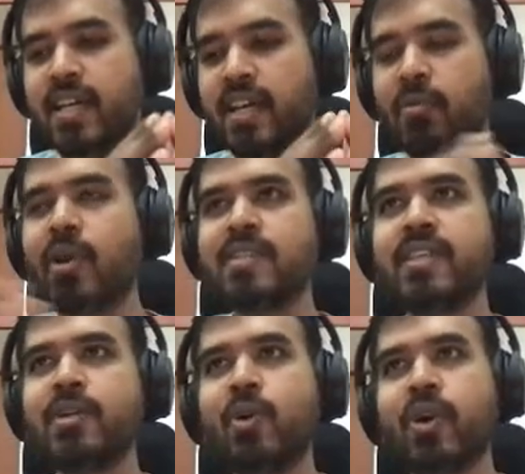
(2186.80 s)
what is
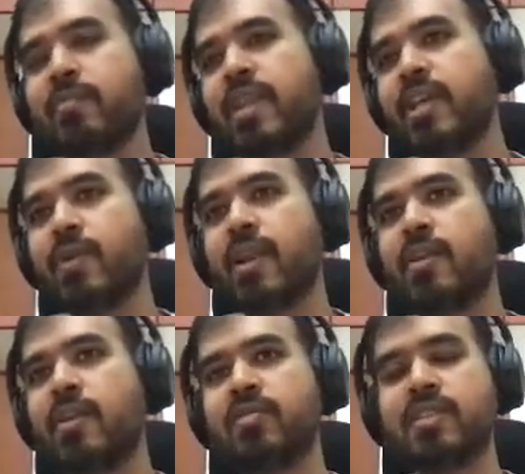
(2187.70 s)
the OCaml
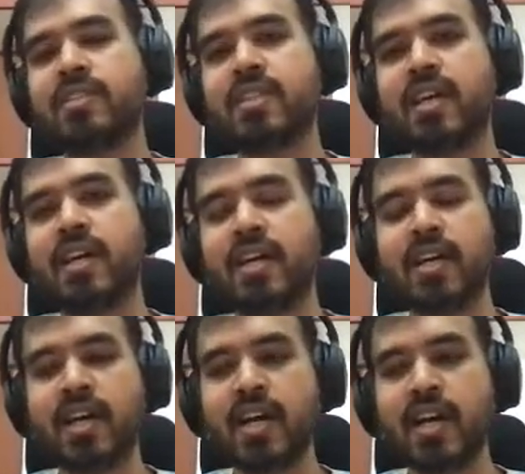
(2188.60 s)
equivalent of this
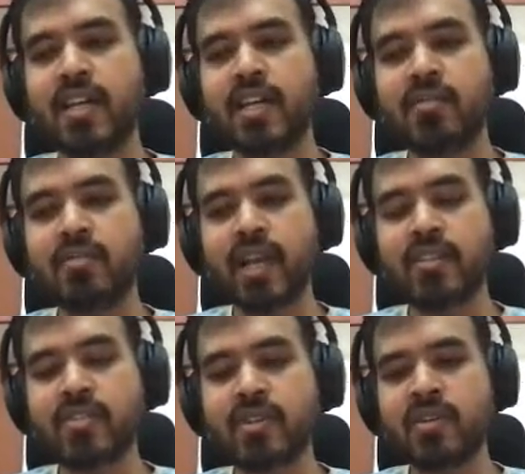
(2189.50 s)
term,
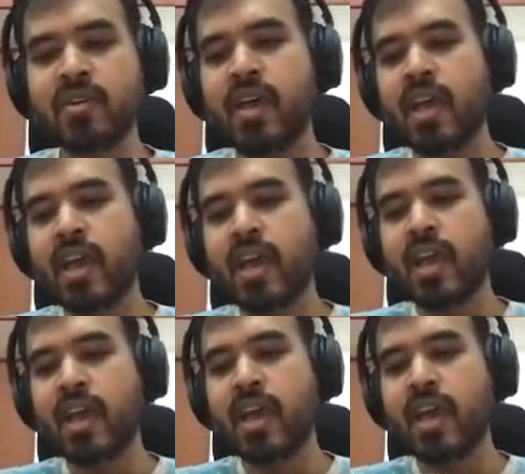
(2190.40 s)
right? So if
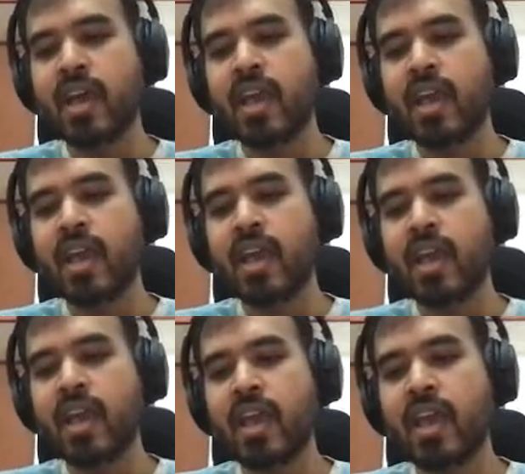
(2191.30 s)
you
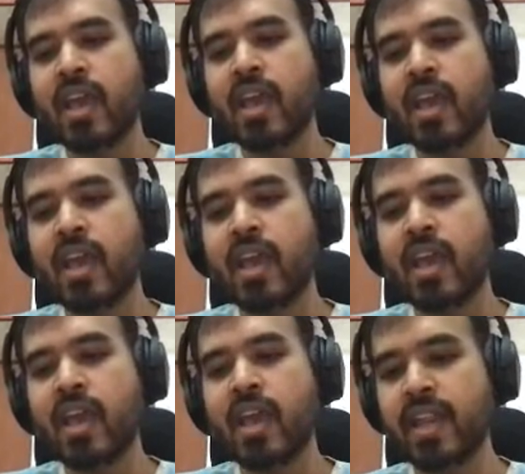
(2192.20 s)
have,
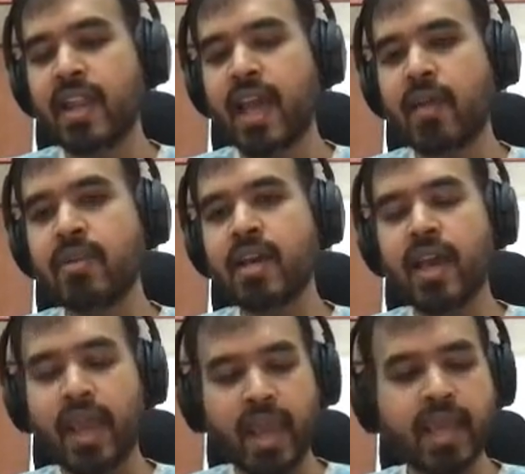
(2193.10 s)
say,
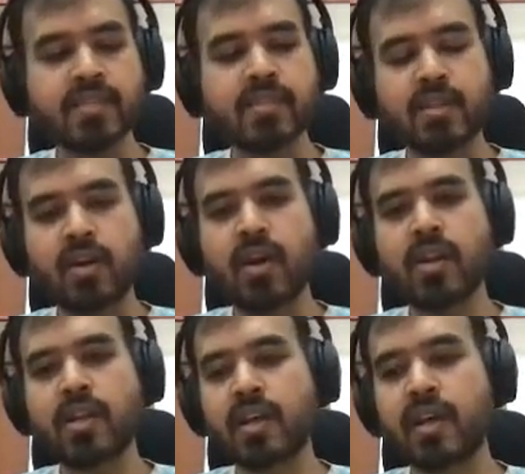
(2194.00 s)
lambda x dot
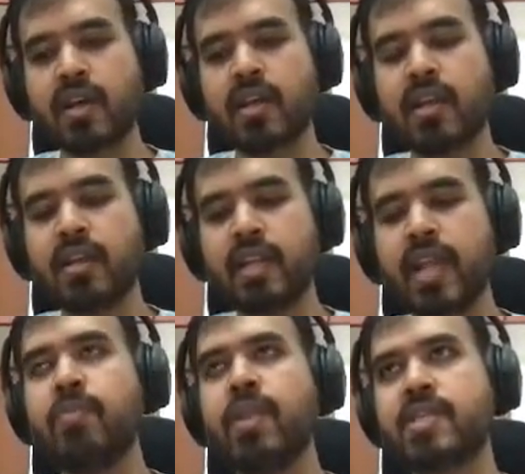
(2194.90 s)
10
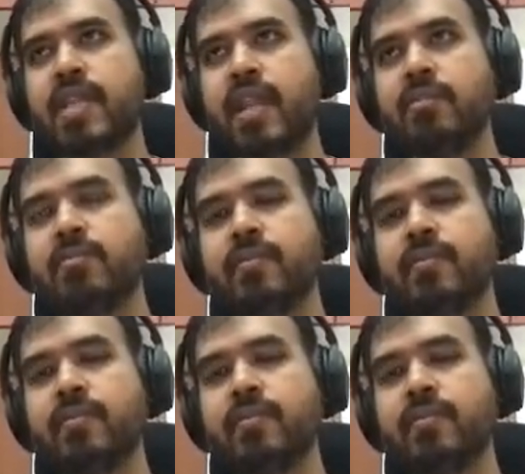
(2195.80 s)
plus 10,